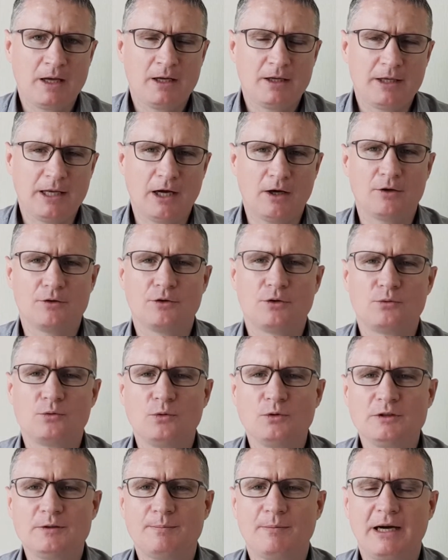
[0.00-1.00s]
Now, the
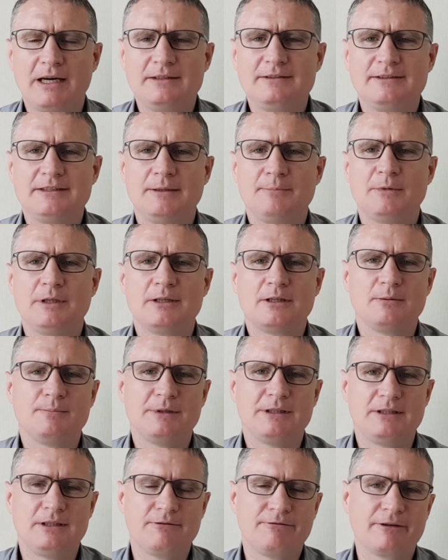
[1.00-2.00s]
rules might seem a little
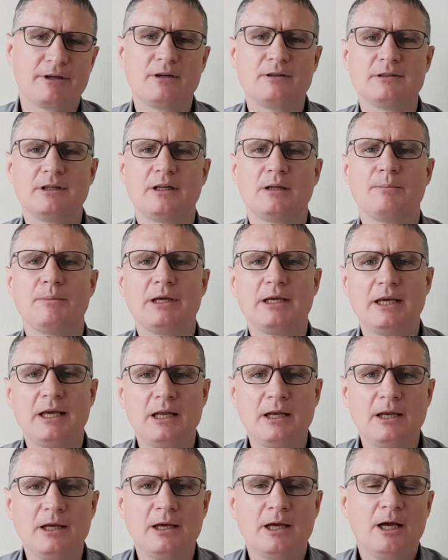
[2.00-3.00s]
bit difficult in the
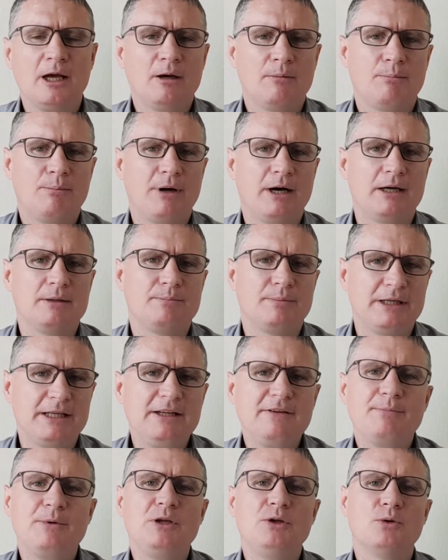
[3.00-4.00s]
beginning, but
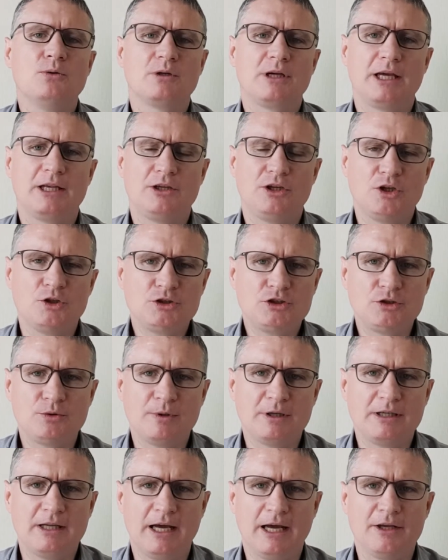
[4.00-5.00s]
believe me, you'll get used to
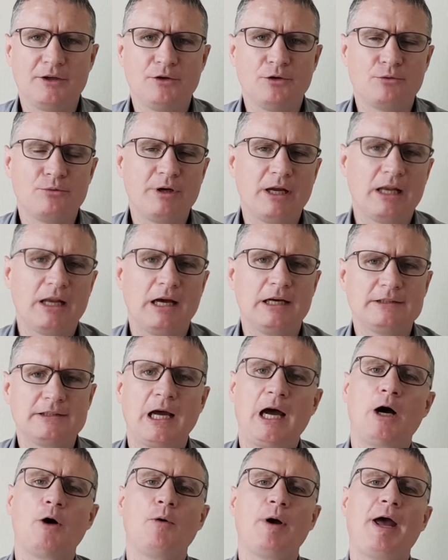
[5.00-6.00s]
it and you realize
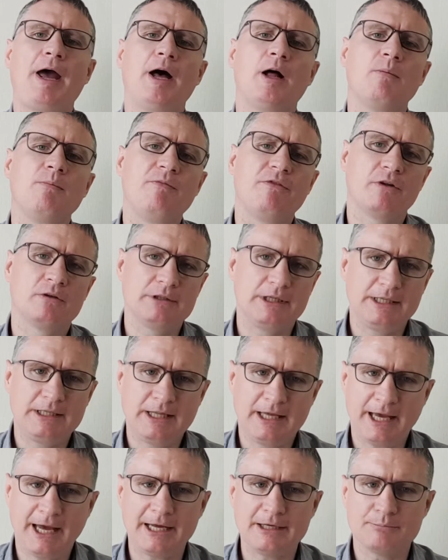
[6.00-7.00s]
how helpful it
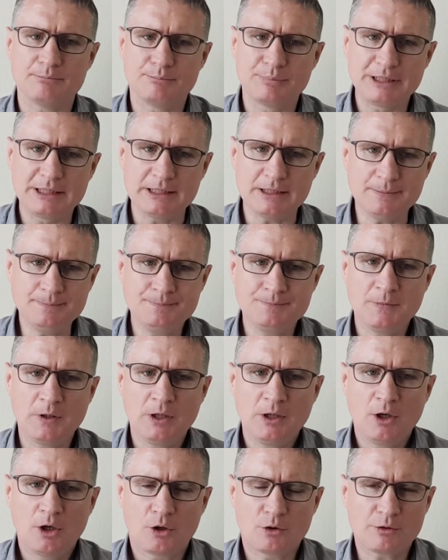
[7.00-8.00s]
can be.
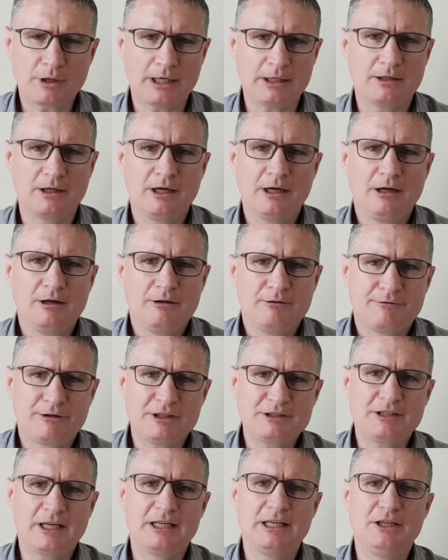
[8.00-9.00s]
All right,
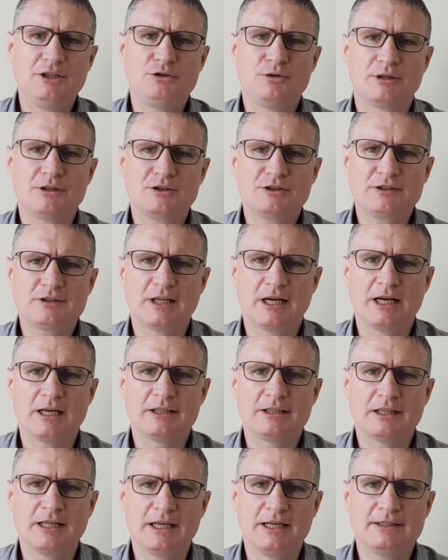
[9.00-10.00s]
first I need to
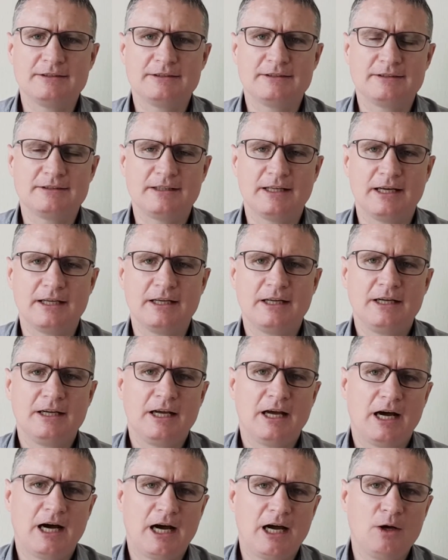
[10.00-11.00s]
understand is that
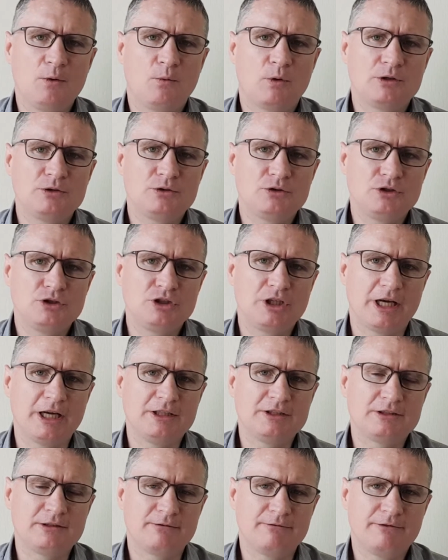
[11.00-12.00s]
I want to
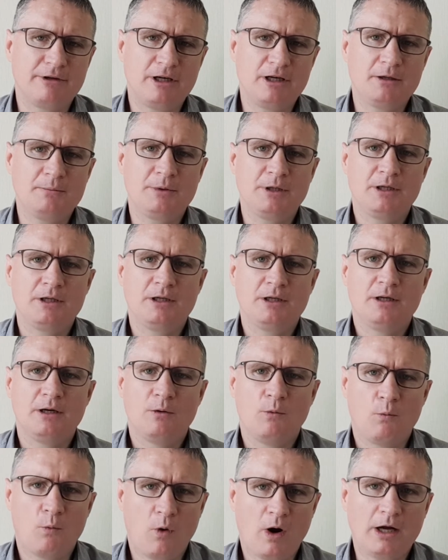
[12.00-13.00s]
change the verb
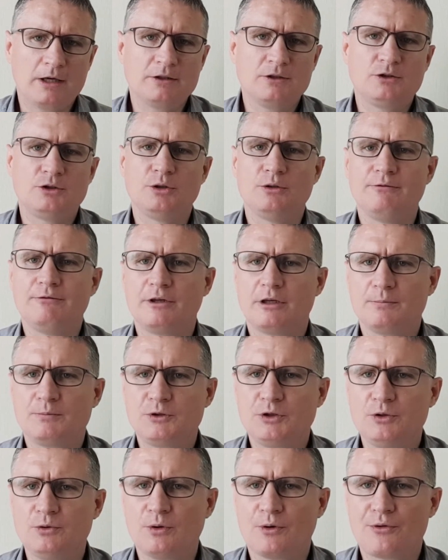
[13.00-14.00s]
1 to verb
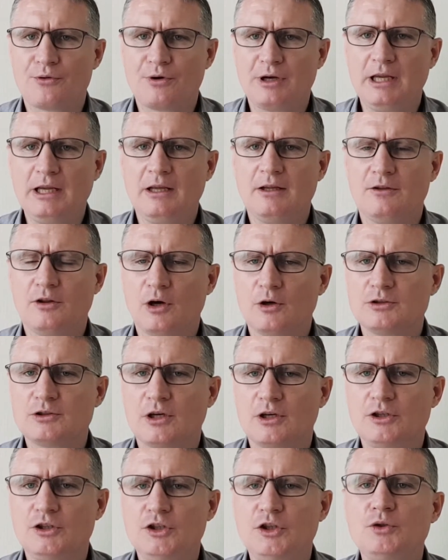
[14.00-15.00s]
2 or 3. Those
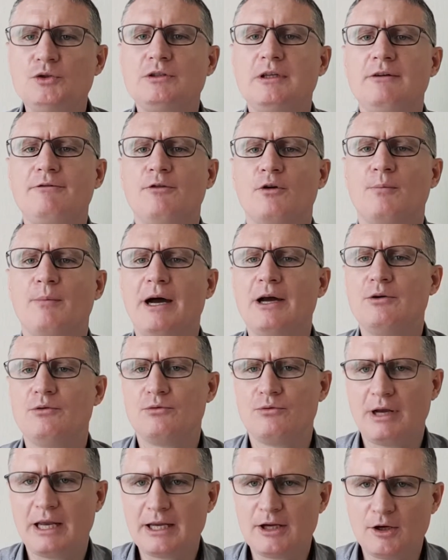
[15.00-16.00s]
are usually for my
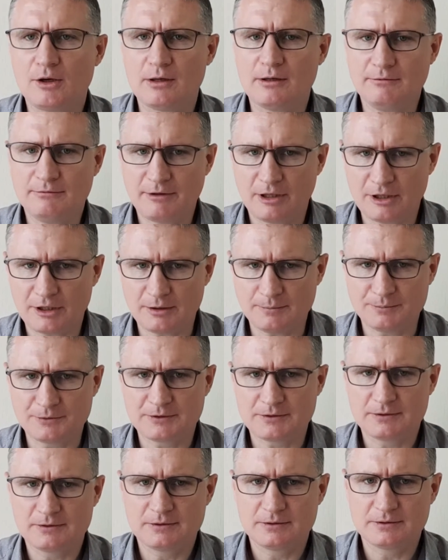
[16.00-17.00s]
regular verbs.